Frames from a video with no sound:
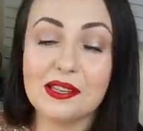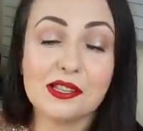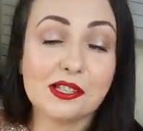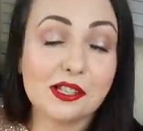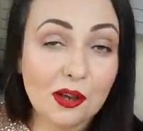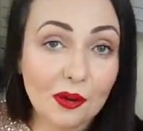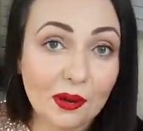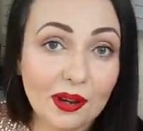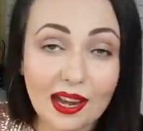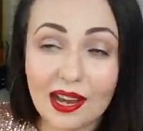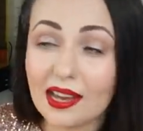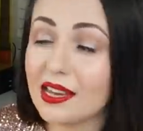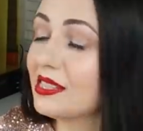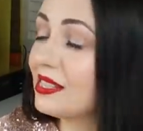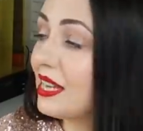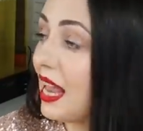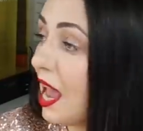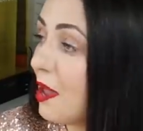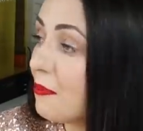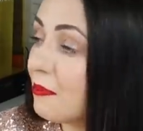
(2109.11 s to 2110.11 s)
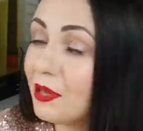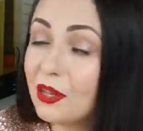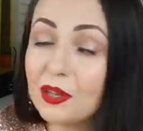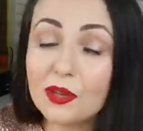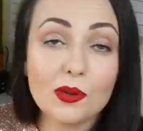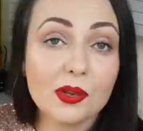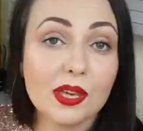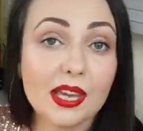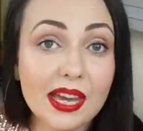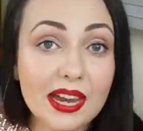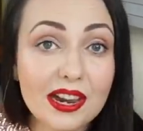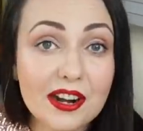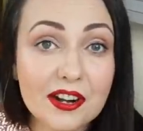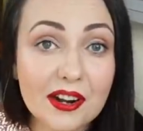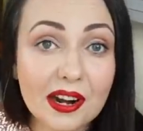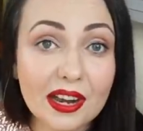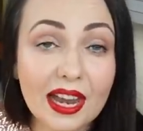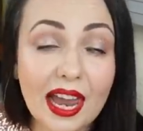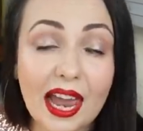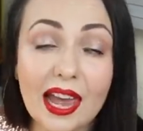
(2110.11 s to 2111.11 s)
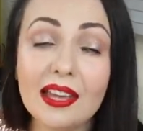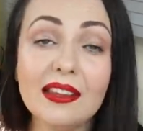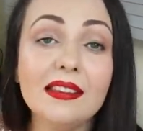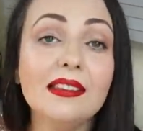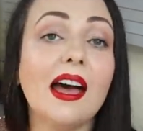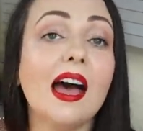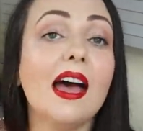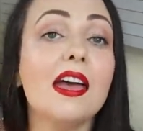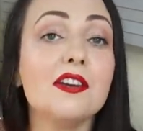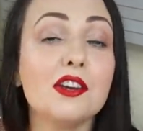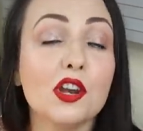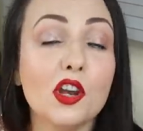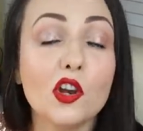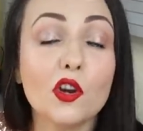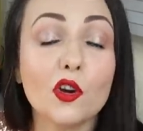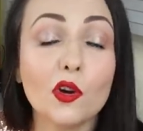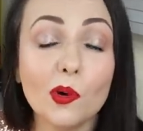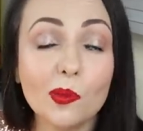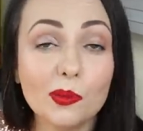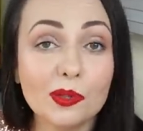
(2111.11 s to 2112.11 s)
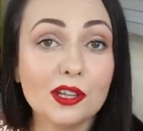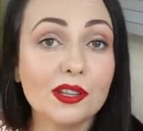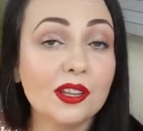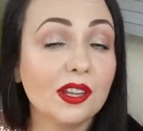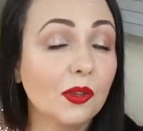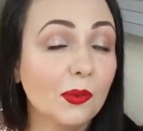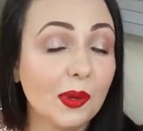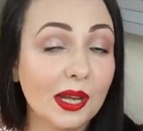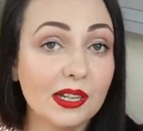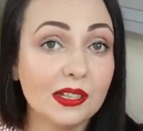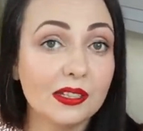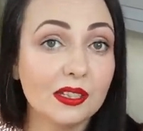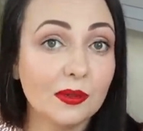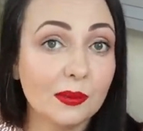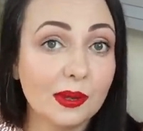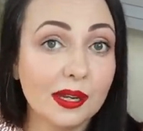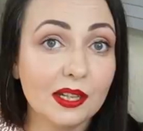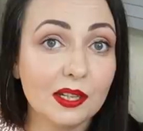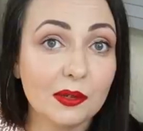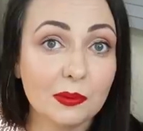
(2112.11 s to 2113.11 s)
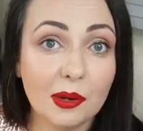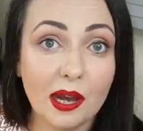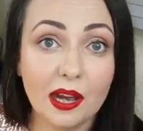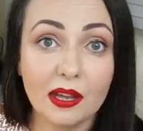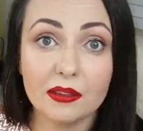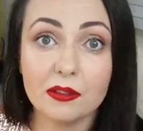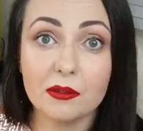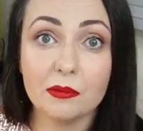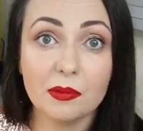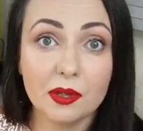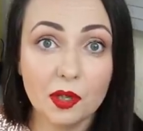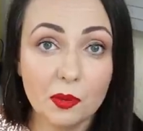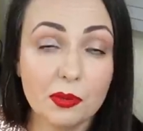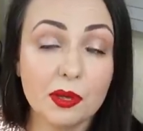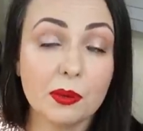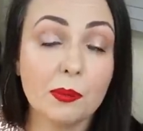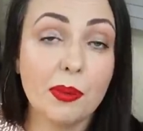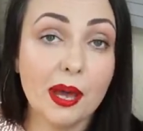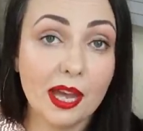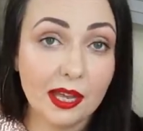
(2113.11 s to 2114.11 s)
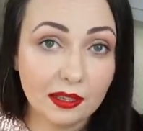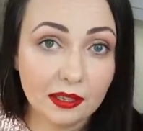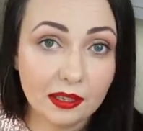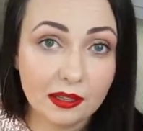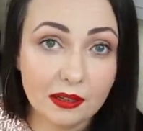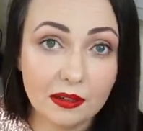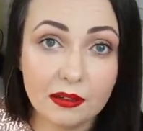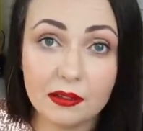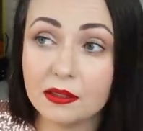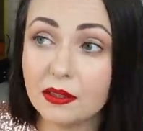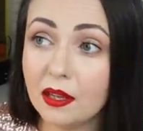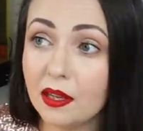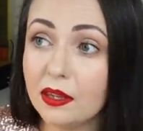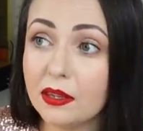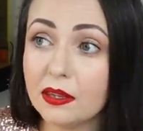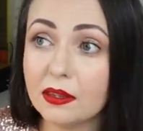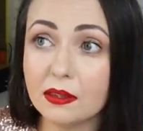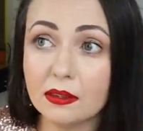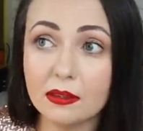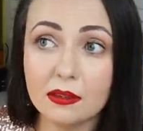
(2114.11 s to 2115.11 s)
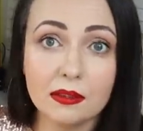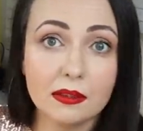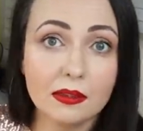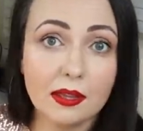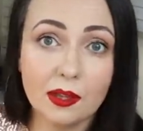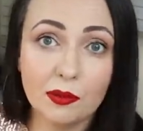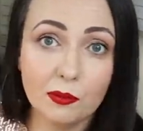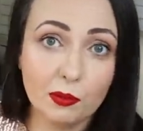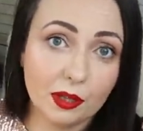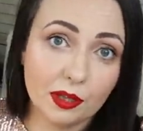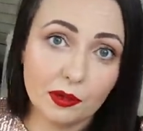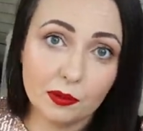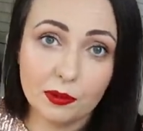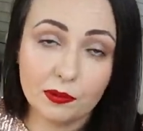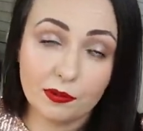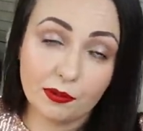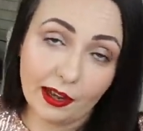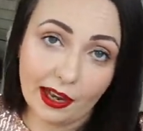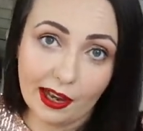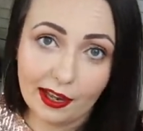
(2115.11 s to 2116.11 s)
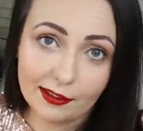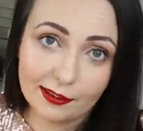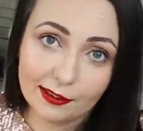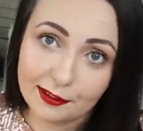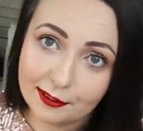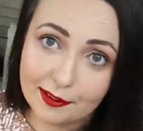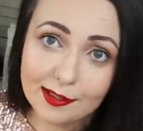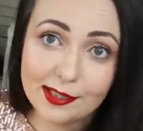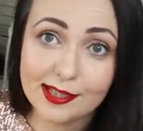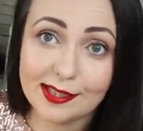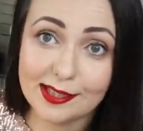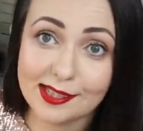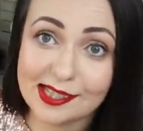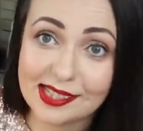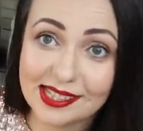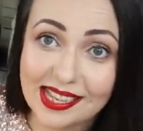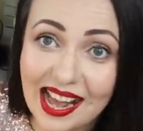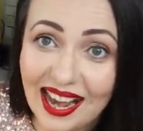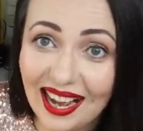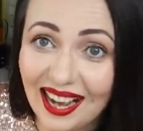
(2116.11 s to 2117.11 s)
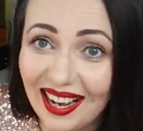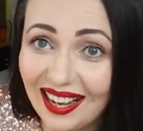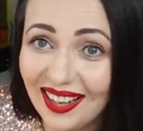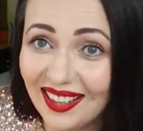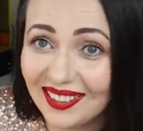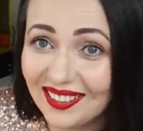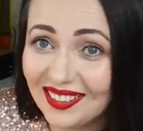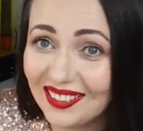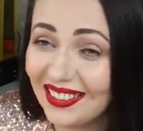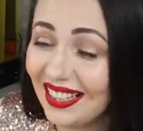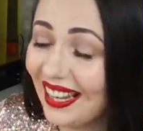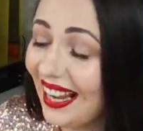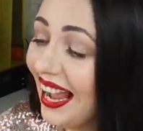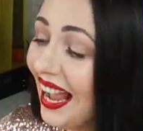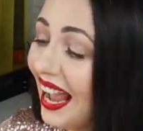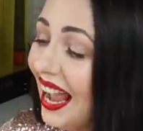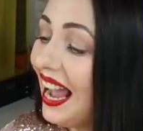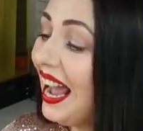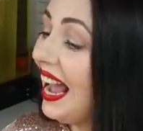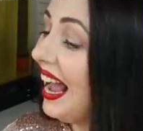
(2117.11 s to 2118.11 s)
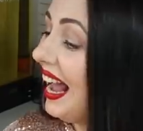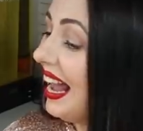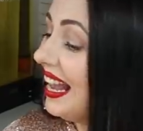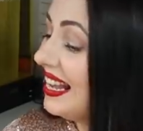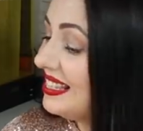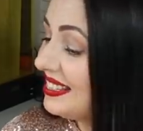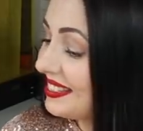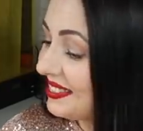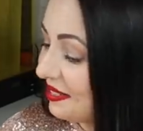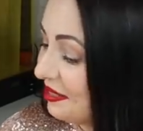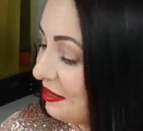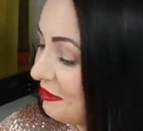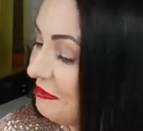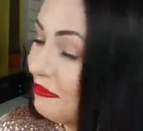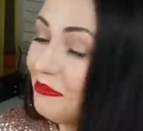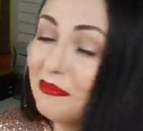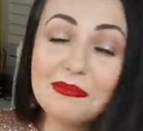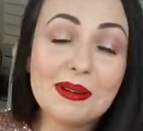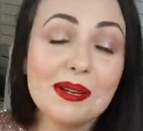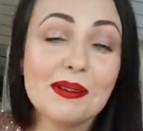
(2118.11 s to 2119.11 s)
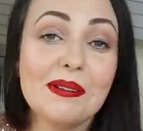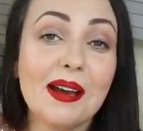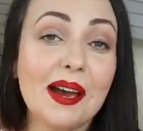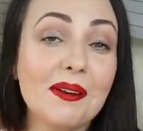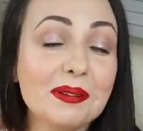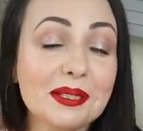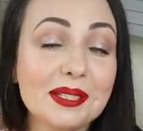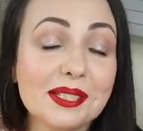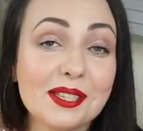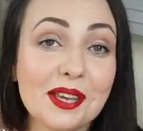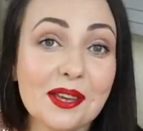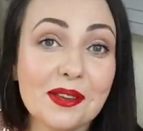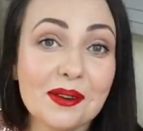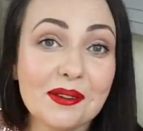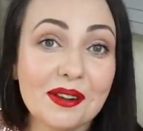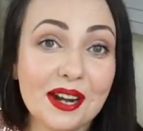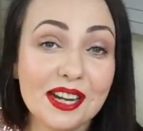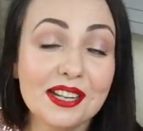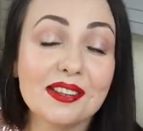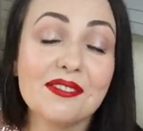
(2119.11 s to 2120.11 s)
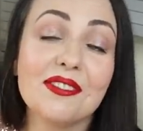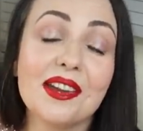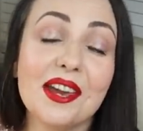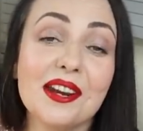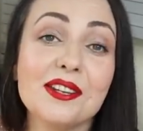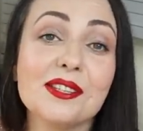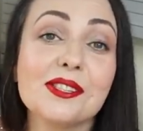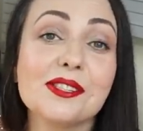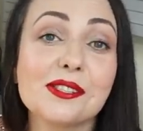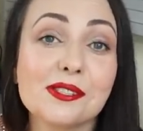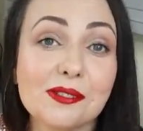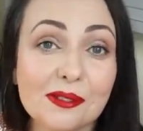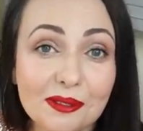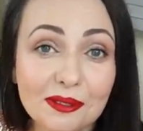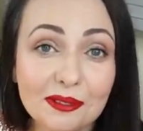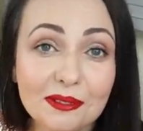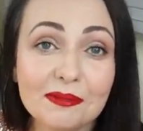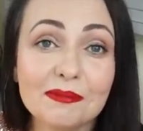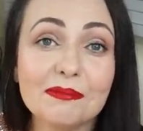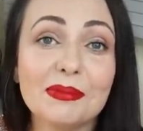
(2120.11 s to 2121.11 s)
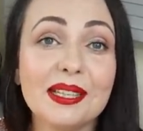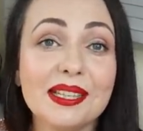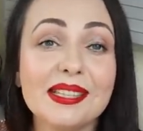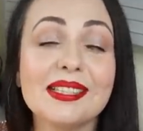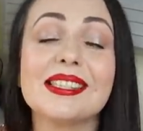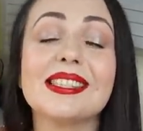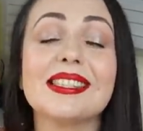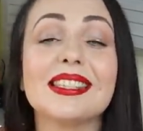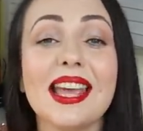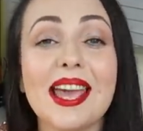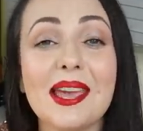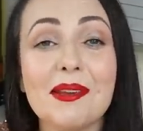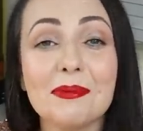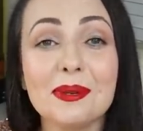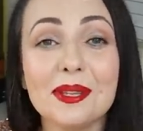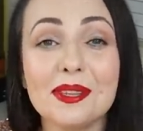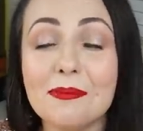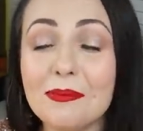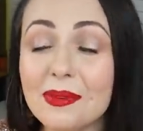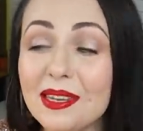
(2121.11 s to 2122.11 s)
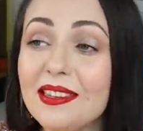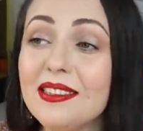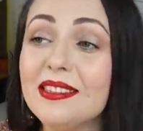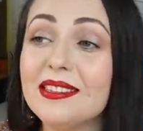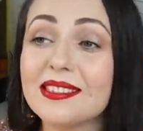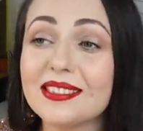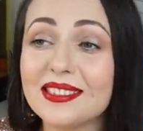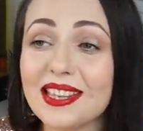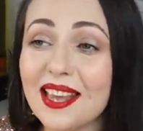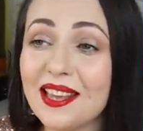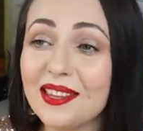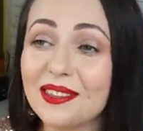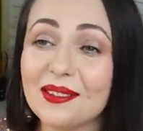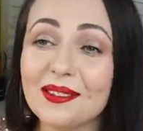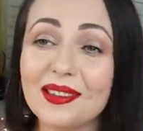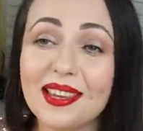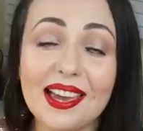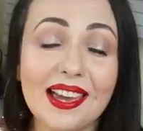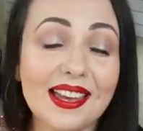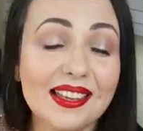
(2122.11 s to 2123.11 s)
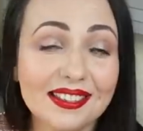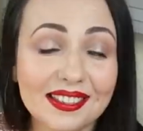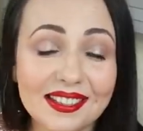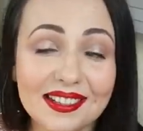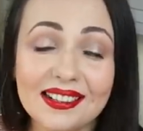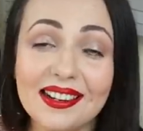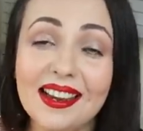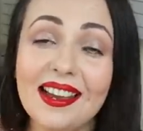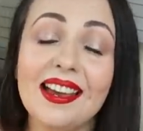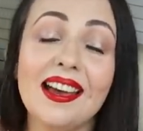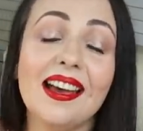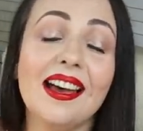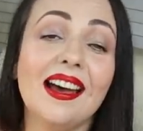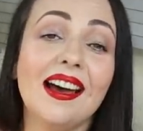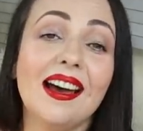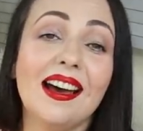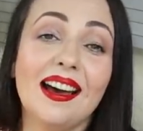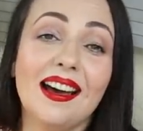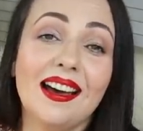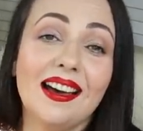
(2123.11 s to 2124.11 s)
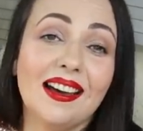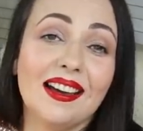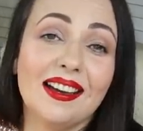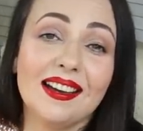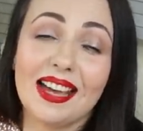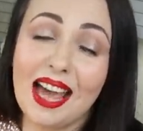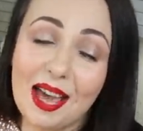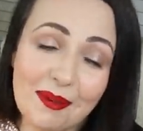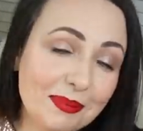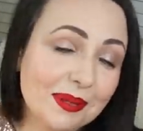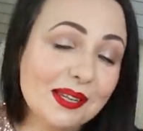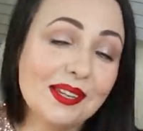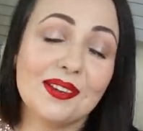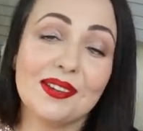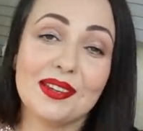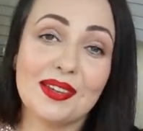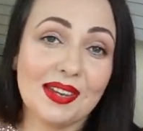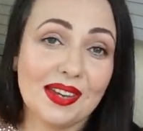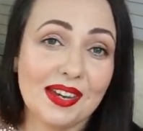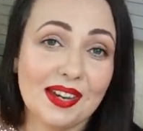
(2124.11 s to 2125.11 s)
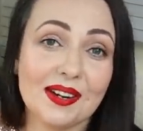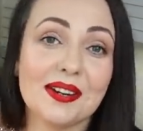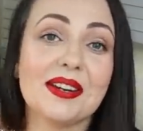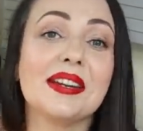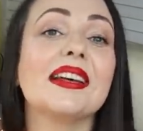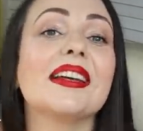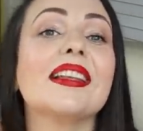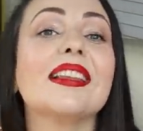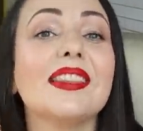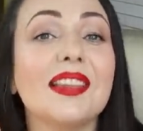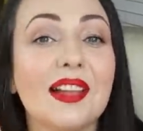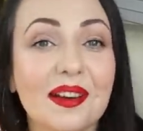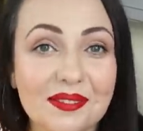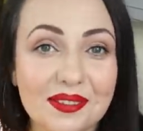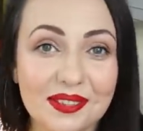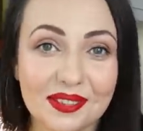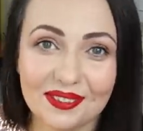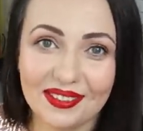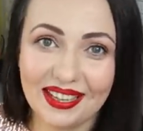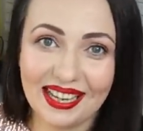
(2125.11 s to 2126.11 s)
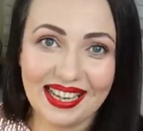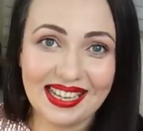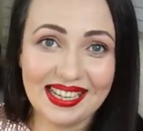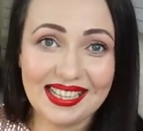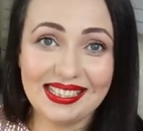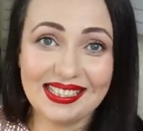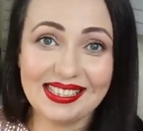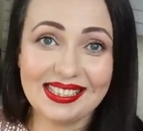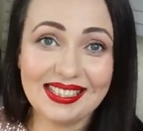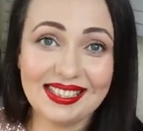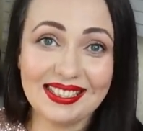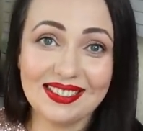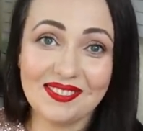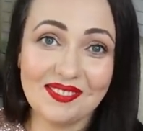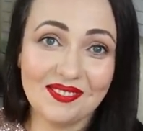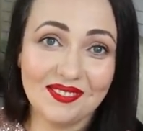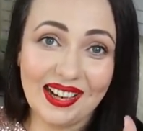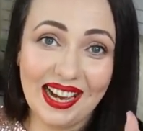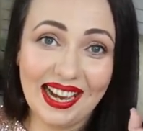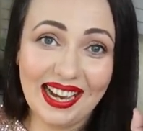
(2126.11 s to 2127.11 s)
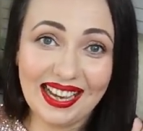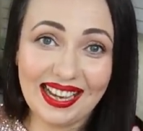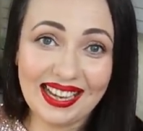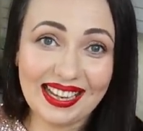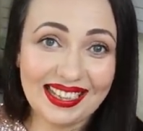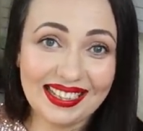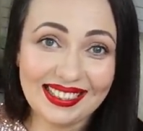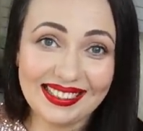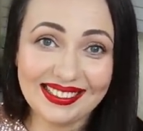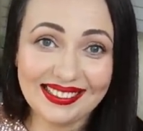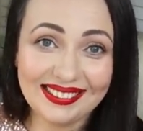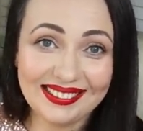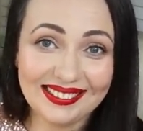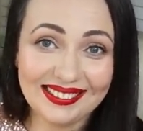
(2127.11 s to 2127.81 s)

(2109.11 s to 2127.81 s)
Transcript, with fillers: So guys, happy new year again! I really hope that the 2021 will be better that, than what we've had just now. so I will see you ready very soon. Please stay with me, stay together. Happy new year. Love you guys. Bye.